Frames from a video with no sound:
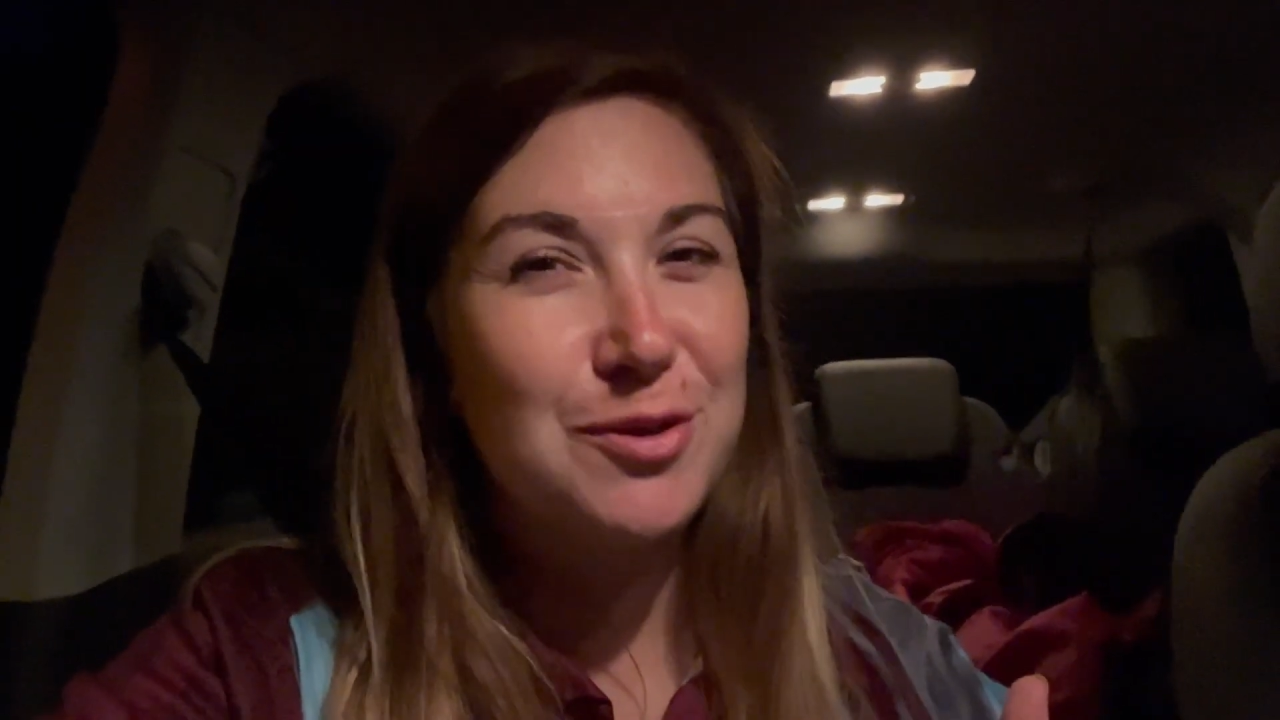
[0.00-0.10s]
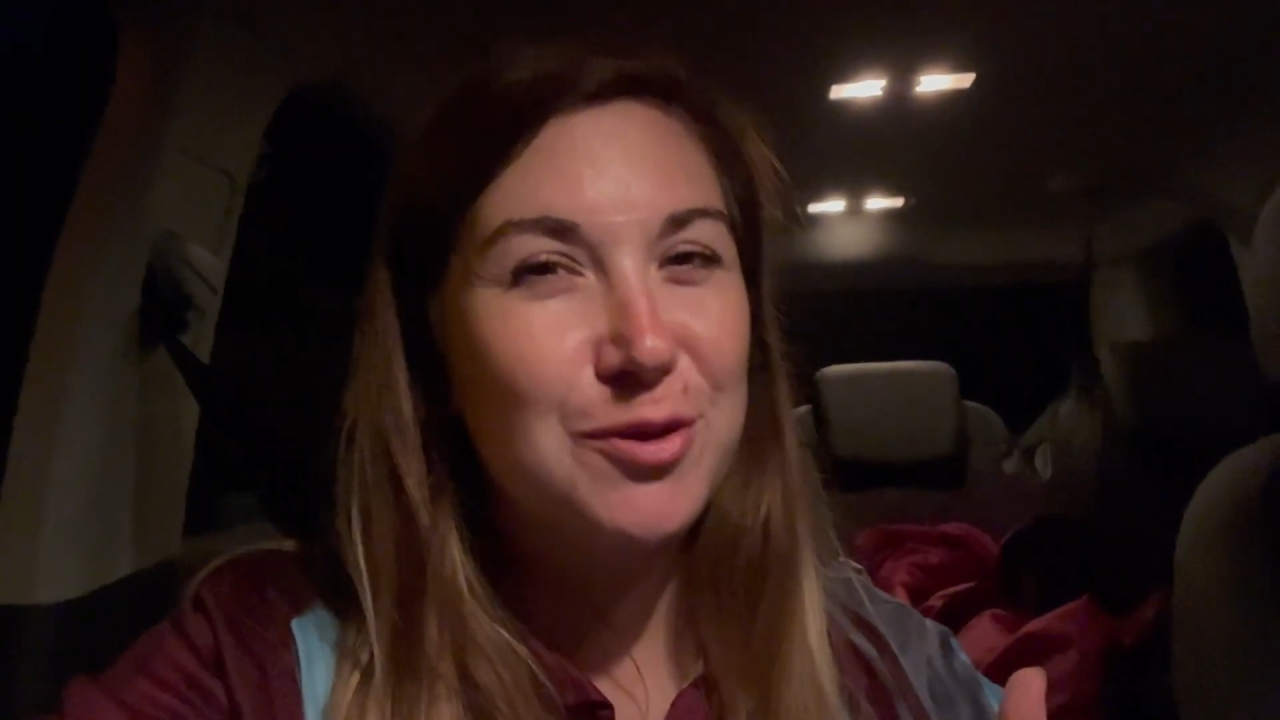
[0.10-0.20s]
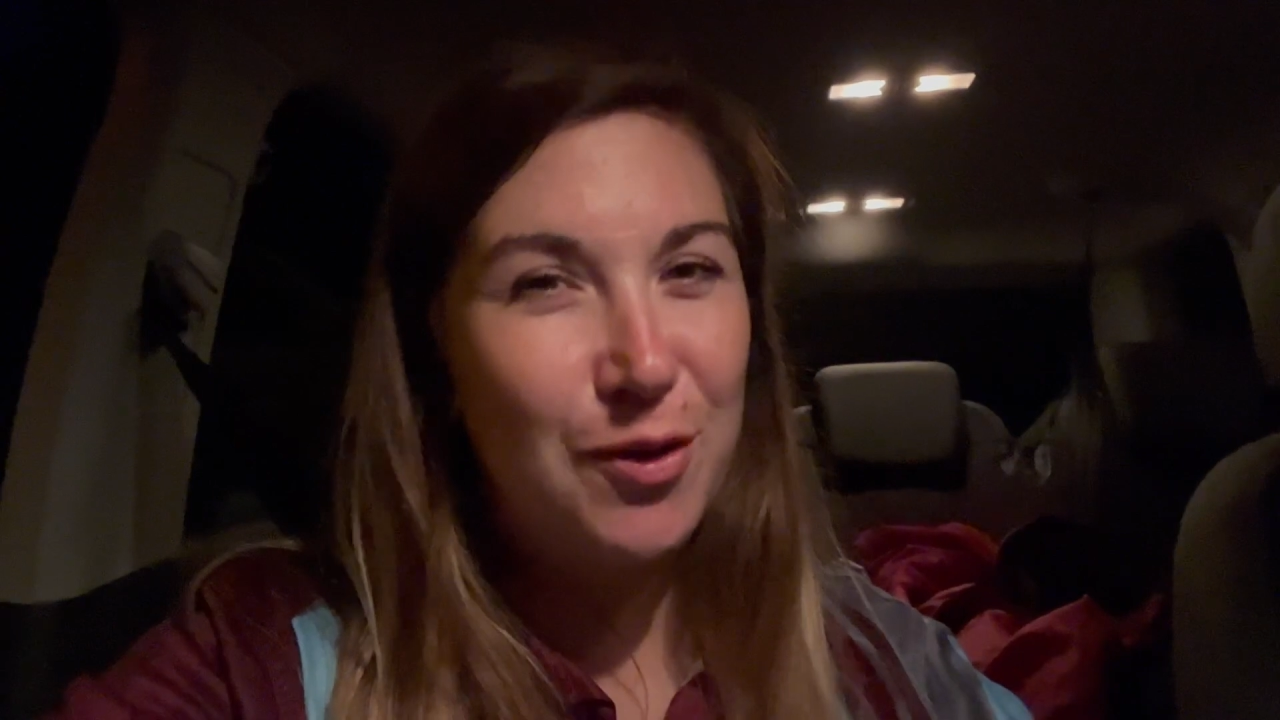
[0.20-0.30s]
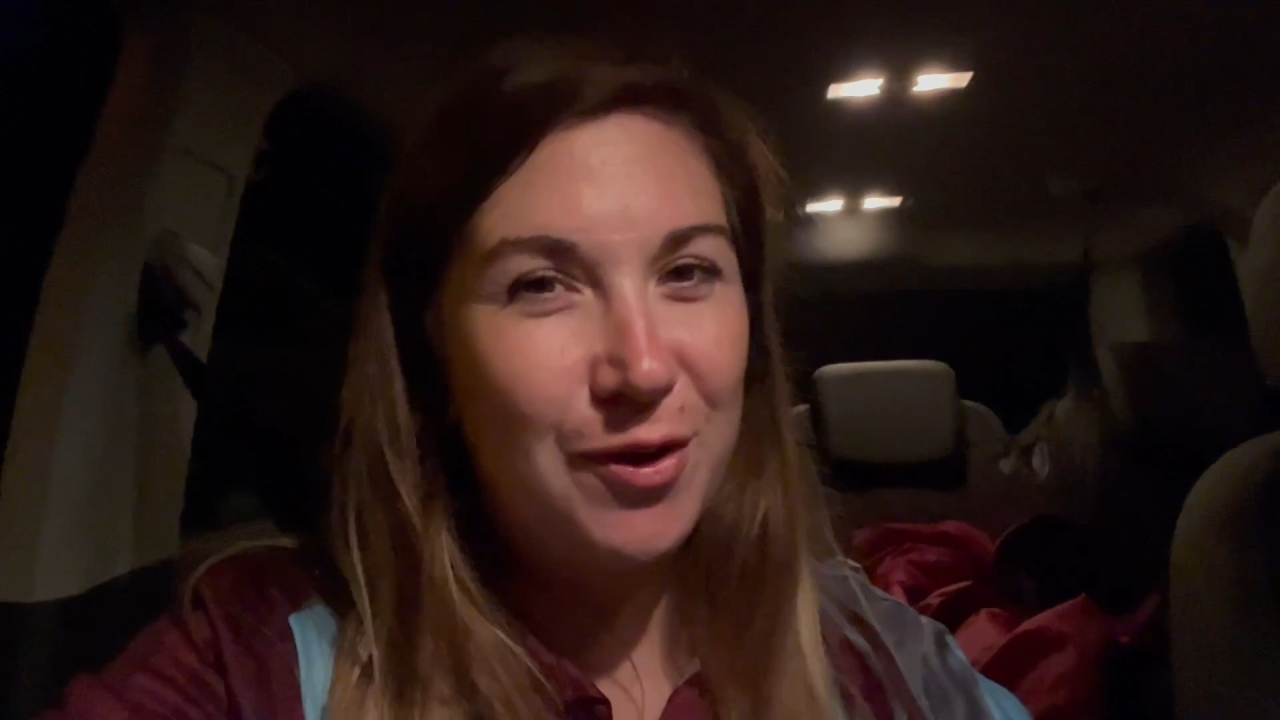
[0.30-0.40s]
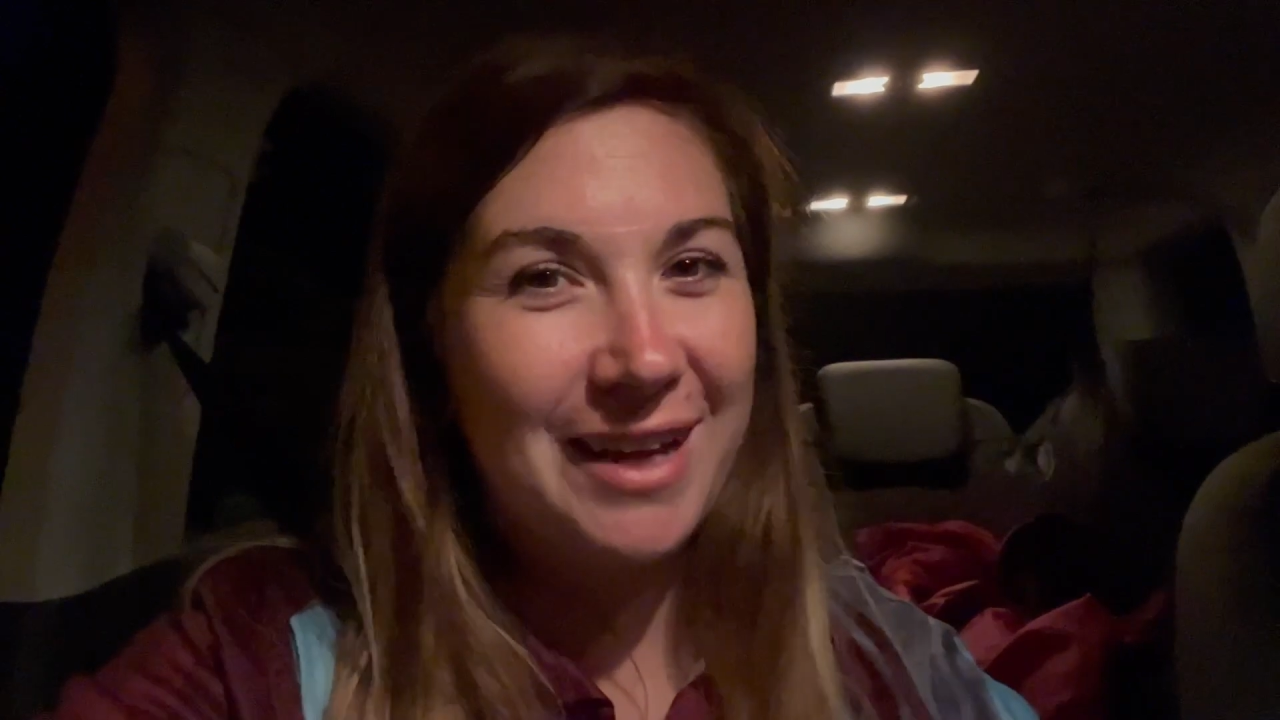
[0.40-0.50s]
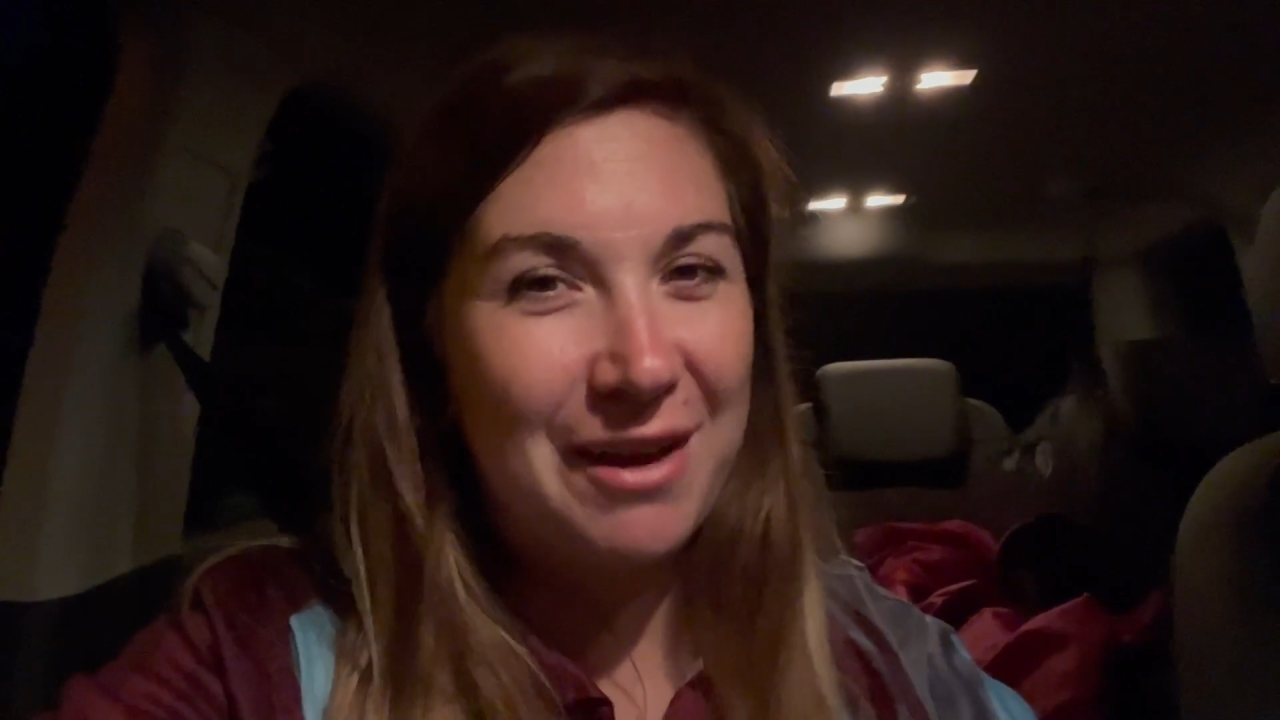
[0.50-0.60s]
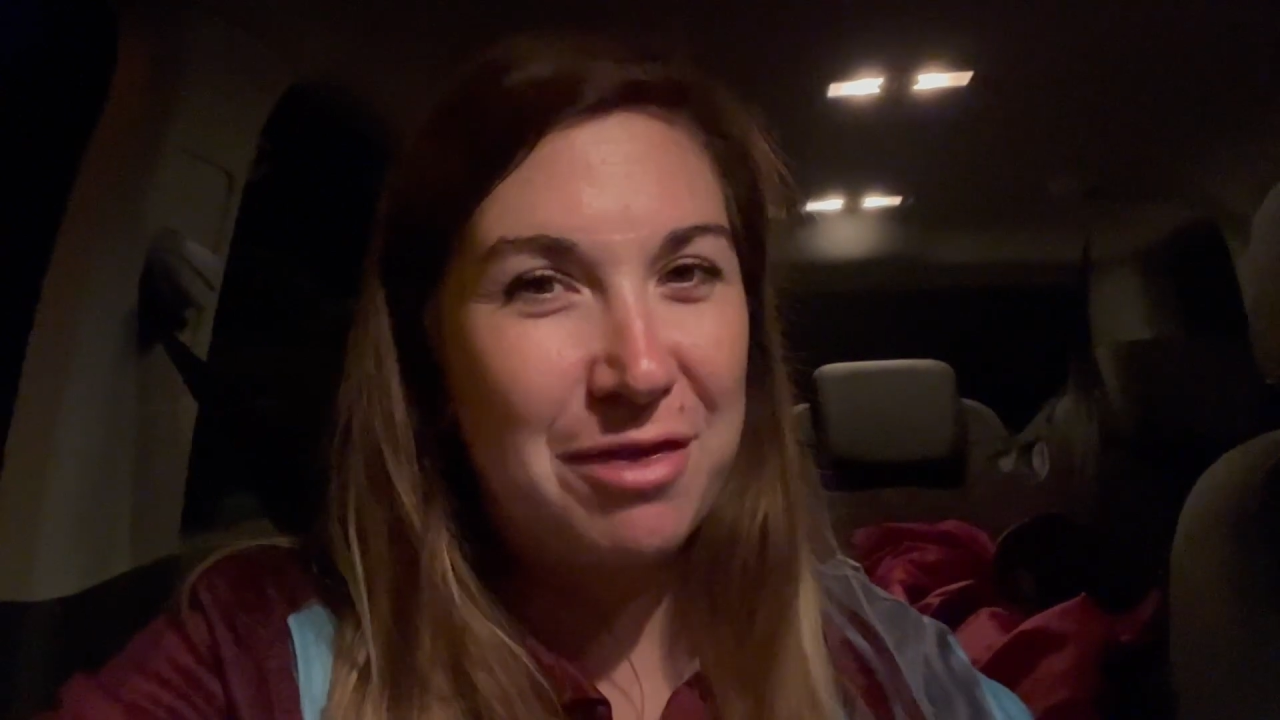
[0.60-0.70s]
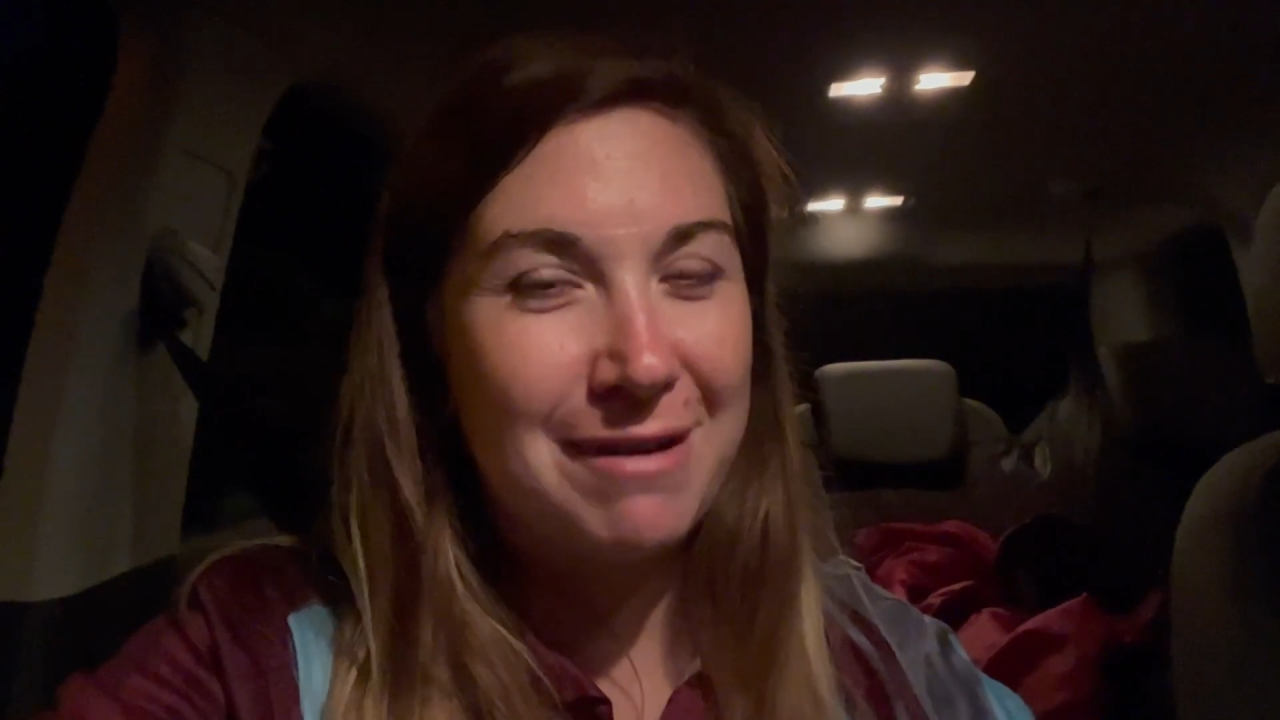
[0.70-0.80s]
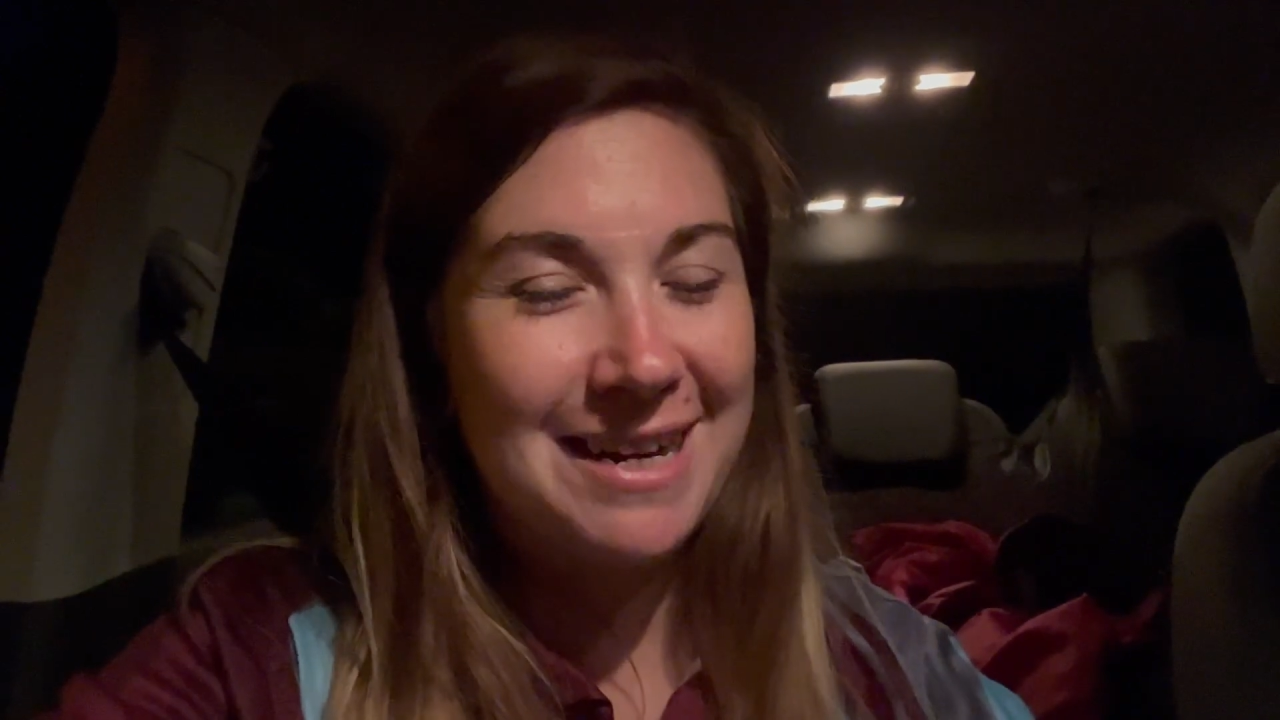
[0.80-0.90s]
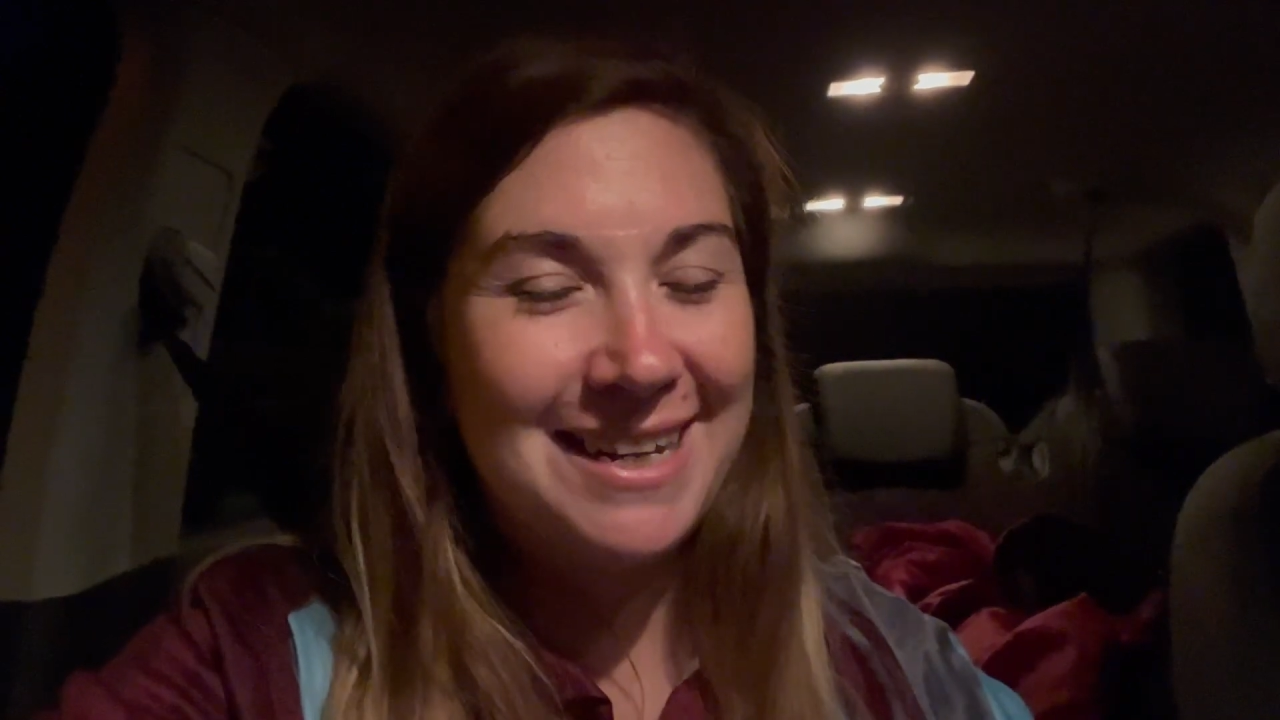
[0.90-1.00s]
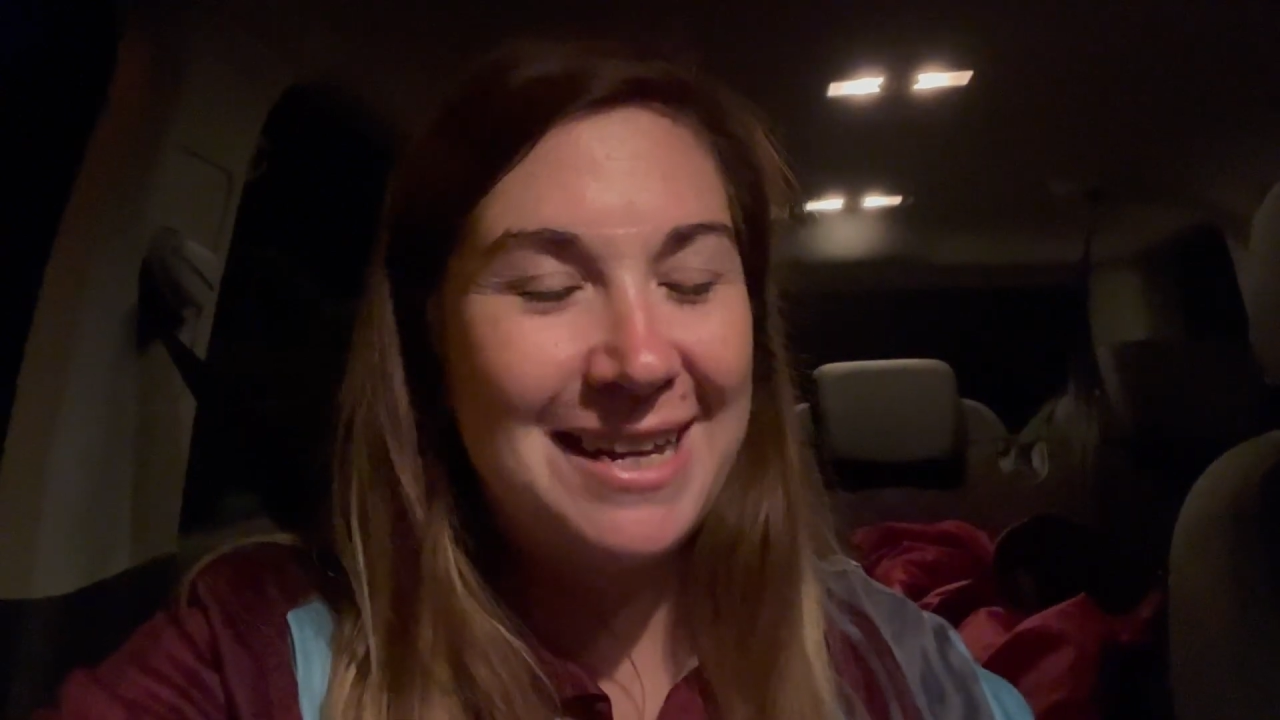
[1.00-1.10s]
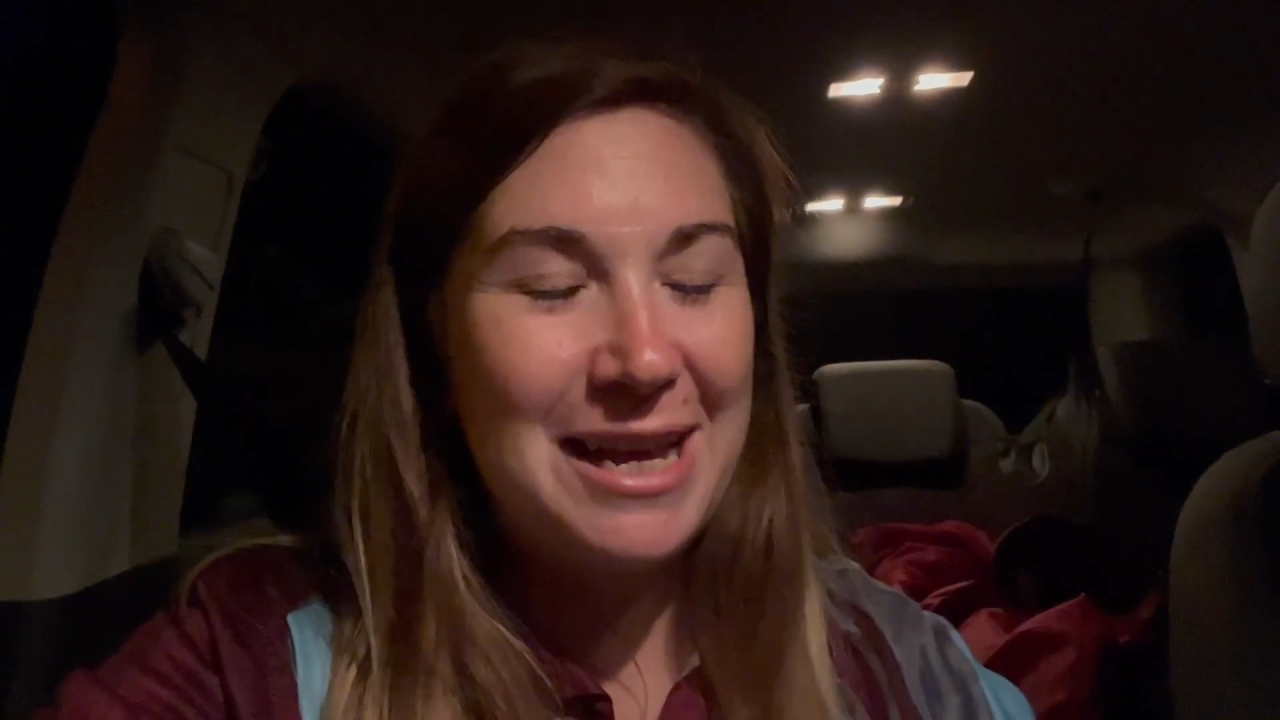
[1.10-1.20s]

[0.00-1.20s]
not gathering,